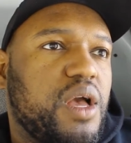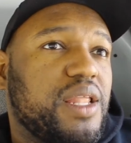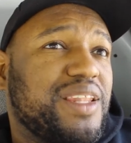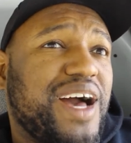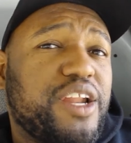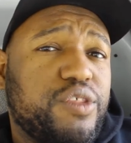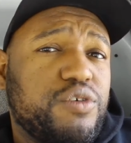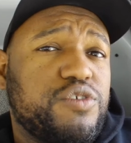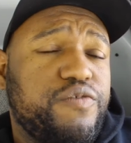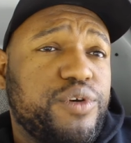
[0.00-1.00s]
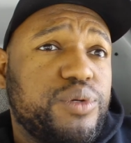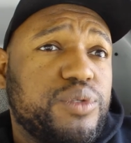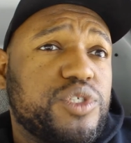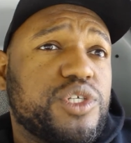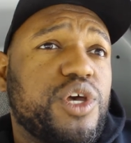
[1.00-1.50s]
A lot of those
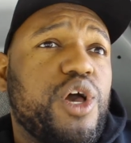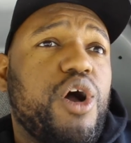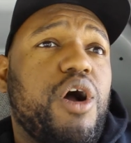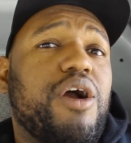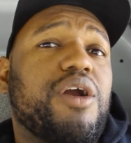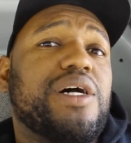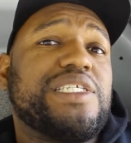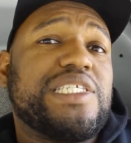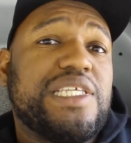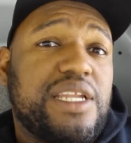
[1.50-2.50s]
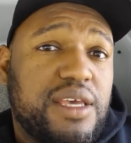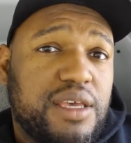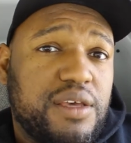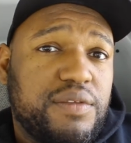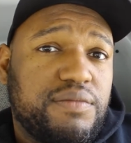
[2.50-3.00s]
foods are
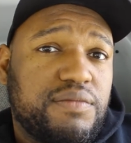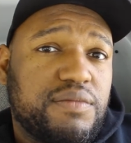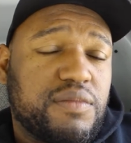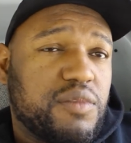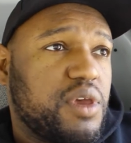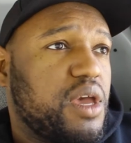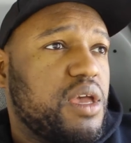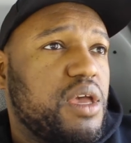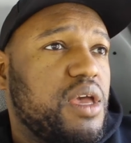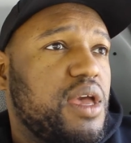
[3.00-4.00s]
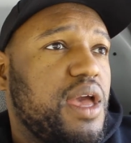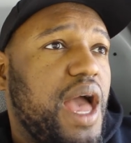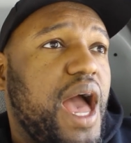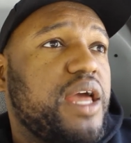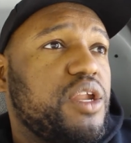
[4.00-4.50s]
acidic, okay?
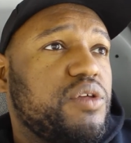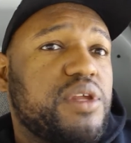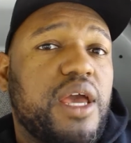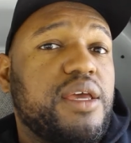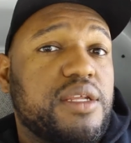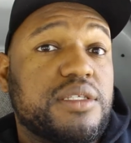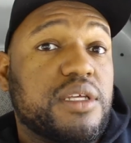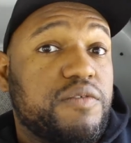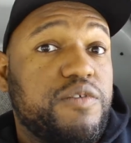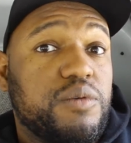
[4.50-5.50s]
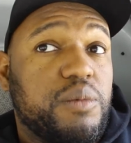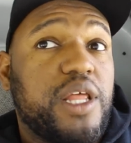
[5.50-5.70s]
I know that I eat acidic food.